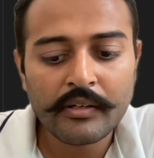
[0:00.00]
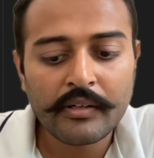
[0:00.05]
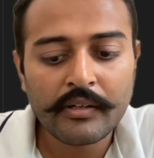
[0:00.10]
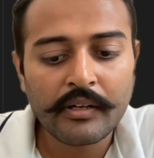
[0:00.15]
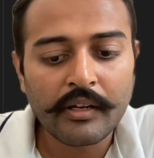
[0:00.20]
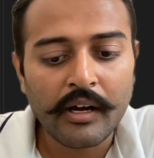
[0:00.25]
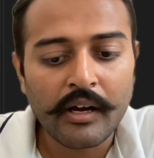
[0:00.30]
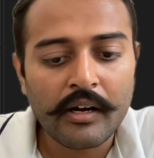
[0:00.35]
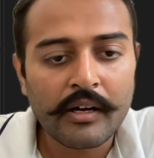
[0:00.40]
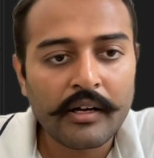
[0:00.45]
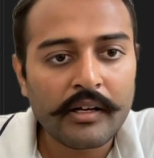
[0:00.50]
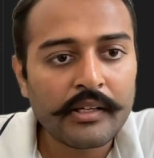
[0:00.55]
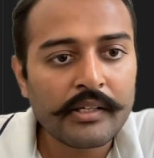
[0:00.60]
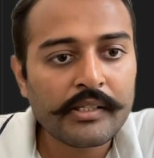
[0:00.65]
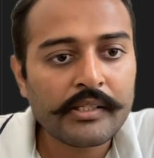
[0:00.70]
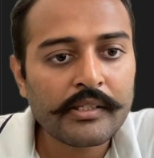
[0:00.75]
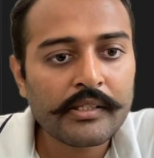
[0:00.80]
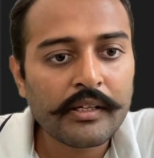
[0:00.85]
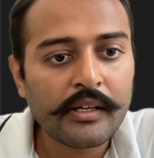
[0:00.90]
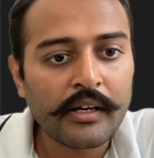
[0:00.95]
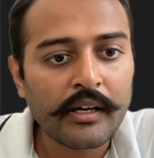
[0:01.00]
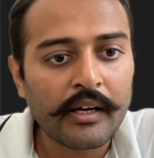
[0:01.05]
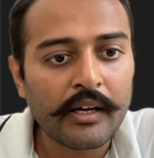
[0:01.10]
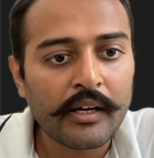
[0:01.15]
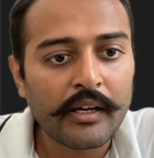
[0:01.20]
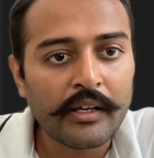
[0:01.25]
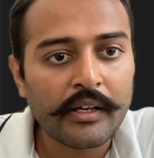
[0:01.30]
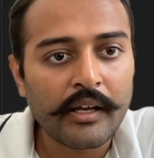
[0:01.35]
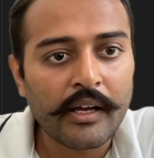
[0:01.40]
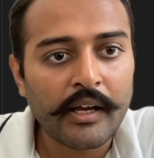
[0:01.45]
task
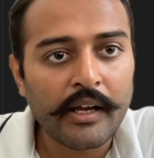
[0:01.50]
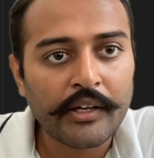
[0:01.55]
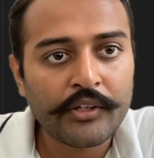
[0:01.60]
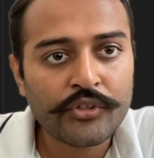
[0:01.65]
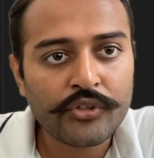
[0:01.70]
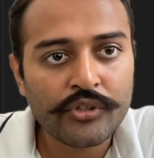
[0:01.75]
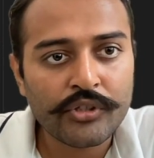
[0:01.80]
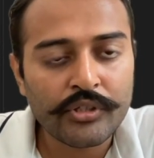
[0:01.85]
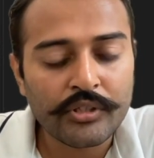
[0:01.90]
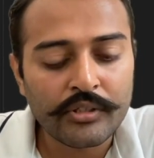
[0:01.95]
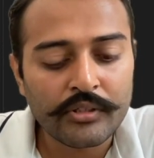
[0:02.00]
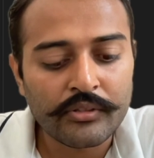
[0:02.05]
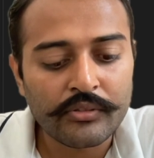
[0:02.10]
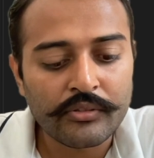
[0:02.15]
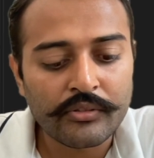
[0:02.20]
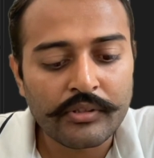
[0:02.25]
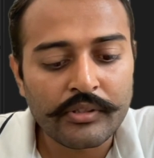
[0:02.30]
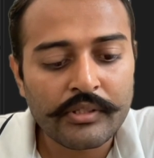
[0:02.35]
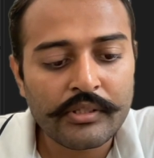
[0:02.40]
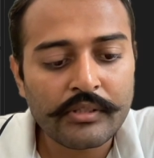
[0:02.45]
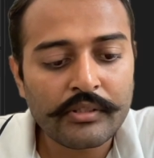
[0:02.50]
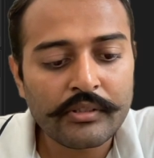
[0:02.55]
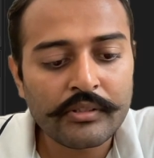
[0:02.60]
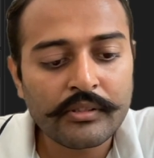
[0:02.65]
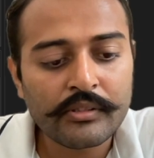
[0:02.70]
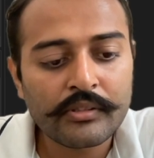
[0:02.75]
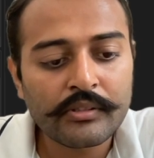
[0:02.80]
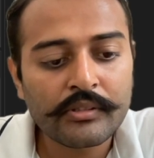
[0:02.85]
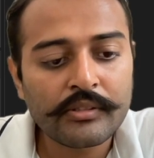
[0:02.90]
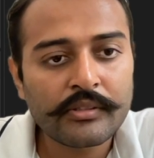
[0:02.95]
I action
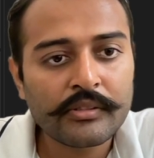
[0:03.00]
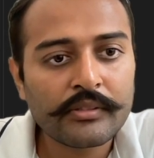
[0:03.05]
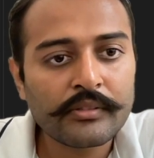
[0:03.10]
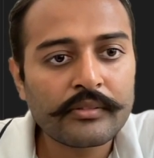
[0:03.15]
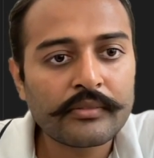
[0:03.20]
result.